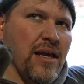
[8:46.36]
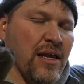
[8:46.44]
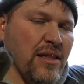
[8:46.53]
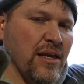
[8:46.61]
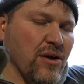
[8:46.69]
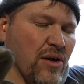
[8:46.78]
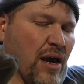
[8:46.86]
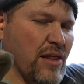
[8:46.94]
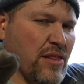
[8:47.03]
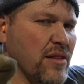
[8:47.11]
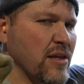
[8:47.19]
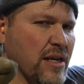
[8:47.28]
In there,
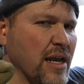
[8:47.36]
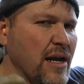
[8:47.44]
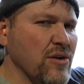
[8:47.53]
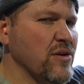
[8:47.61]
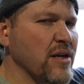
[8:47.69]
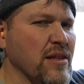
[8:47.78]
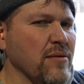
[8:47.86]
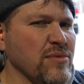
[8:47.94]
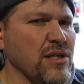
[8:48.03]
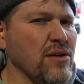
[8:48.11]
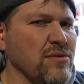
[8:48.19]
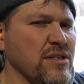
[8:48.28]
they contradict
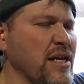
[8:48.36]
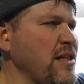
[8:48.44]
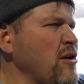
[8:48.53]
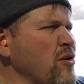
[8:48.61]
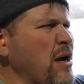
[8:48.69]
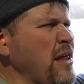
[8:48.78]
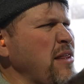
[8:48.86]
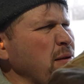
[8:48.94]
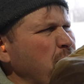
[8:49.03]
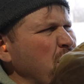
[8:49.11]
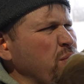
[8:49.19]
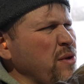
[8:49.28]
themselves in there. I
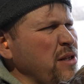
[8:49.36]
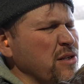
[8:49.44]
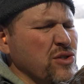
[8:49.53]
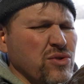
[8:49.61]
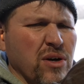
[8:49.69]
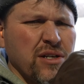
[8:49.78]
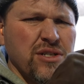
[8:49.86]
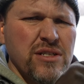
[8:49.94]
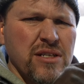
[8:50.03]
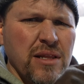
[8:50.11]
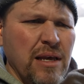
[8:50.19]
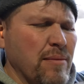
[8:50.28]
think between the instructions
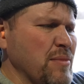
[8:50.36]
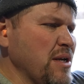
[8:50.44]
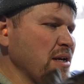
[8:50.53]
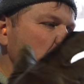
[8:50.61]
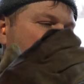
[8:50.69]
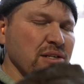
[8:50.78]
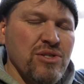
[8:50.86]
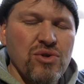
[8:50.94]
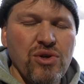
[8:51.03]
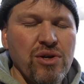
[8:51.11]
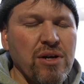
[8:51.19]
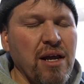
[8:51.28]
and them. So
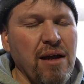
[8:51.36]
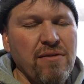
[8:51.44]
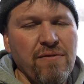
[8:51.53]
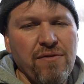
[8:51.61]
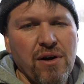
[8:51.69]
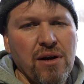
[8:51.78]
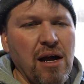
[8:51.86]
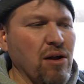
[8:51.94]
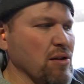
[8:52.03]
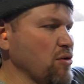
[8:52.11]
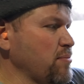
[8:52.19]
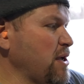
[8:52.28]
you're gonna have to figure it out a
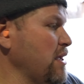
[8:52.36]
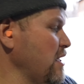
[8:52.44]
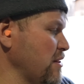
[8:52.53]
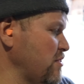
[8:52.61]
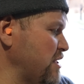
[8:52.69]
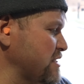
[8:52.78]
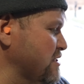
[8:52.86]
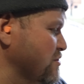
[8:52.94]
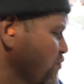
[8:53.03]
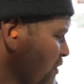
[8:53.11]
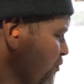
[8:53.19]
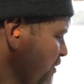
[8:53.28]
little bit. This is
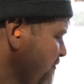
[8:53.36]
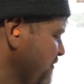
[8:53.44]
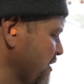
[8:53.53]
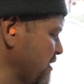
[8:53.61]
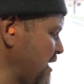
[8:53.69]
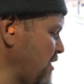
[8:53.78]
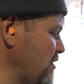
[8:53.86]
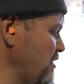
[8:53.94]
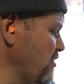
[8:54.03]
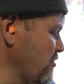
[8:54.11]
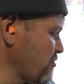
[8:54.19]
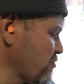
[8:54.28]
what we figured out:
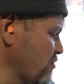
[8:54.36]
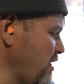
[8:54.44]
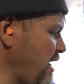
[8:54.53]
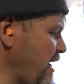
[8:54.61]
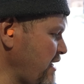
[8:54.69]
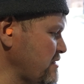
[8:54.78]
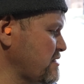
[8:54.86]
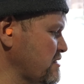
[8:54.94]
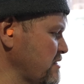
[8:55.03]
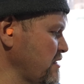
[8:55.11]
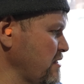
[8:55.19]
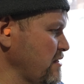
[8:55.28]

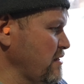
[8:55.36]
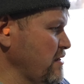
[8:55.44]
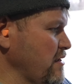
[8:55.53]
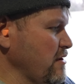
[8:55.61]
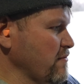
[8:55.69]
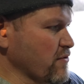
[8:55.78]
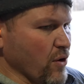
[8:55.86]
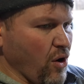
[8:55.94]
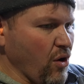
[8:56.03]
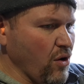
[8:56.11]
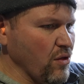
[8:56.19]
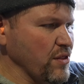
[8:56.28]
3/8 for
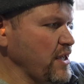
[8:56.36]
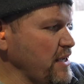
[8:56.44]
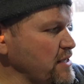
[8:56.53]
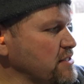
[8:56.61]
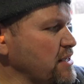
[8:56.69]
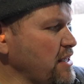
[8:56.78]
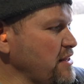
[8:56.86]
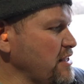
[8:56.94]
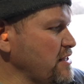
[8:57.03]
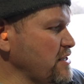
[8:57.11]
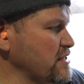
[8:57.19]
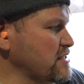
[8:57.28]
all these, and
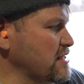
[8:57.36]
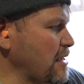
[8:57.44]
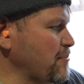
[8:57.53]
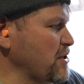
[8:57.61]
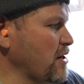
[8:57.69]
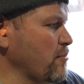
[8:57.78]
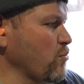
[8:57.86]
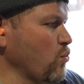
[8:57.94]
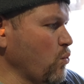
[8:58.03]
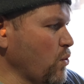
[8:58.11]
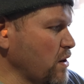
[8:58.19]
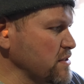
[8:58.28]
then you step it up
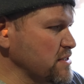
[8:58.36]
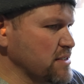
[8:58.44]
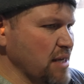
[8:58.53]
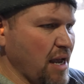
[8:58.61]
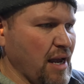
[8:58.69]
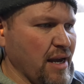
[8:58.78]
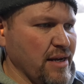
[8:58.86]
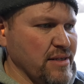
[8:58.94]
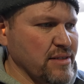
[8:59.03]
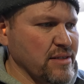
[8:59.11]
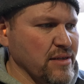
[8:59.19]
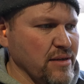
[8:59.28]
one size